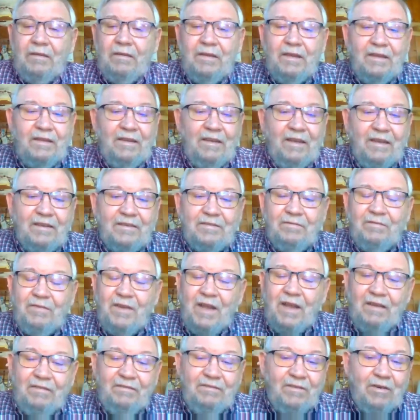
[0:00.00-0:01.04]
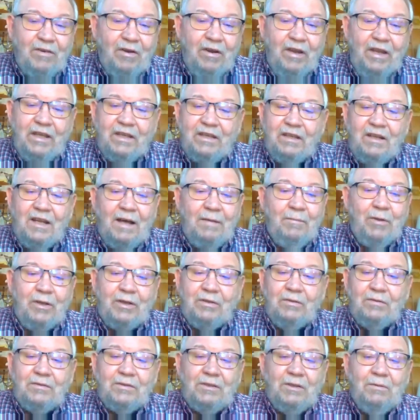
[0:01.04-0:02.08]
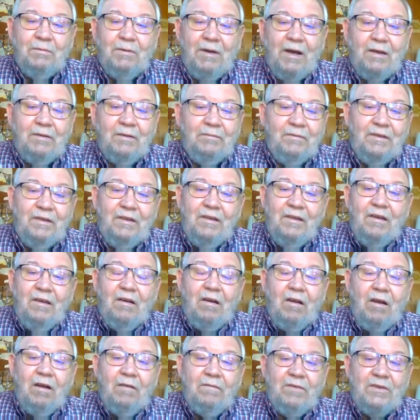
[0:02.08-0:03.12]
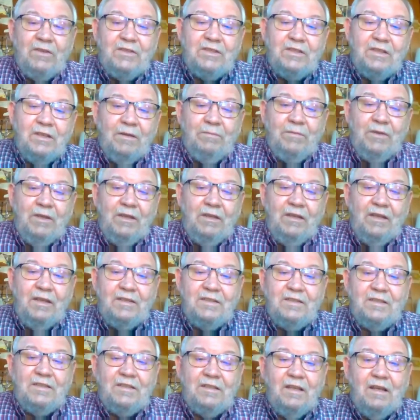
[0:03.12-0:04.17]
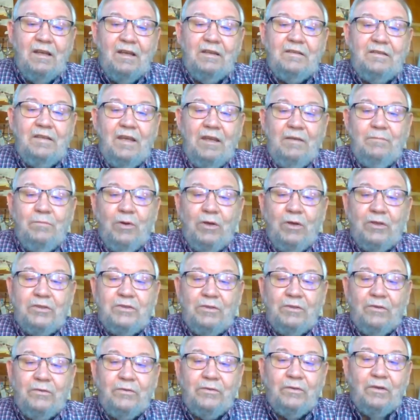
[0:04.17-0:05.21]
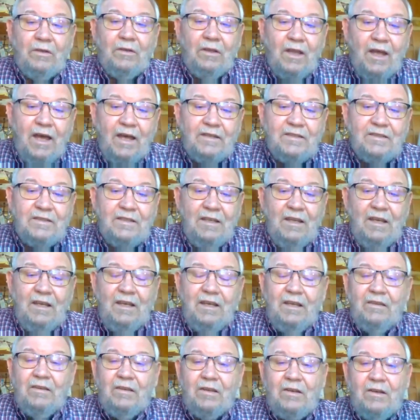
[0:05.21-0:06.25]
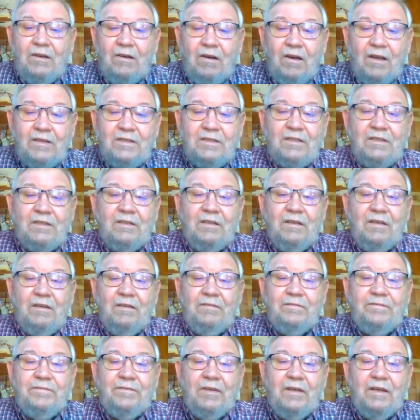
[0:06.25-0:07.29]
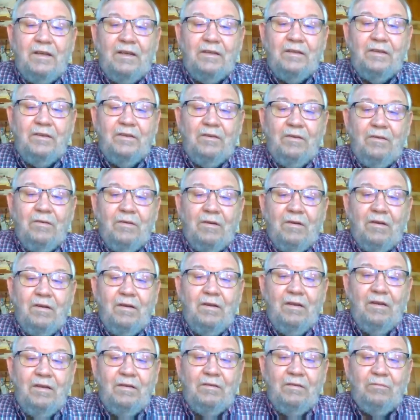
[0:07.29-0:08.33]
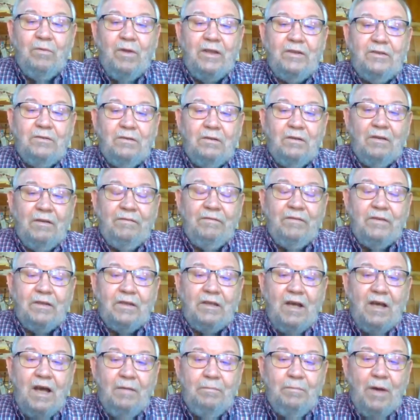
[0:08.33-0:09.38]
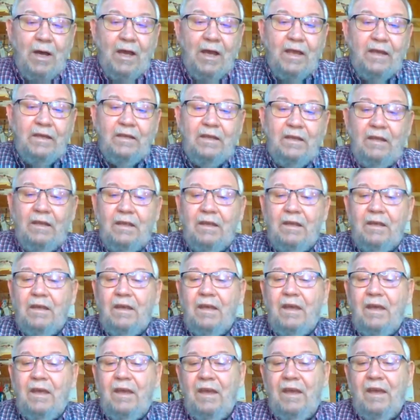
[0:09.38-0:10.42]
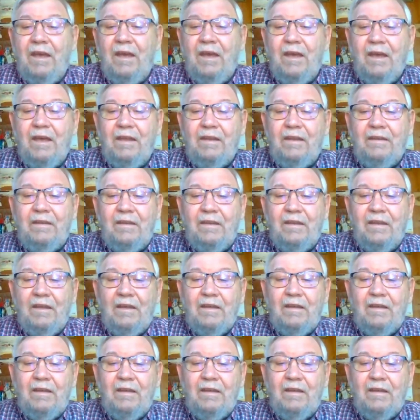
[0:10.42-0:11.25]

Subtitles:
it's not very economical to go out and harvest something that's 10 bushels or less. The cost of your rental of the combine and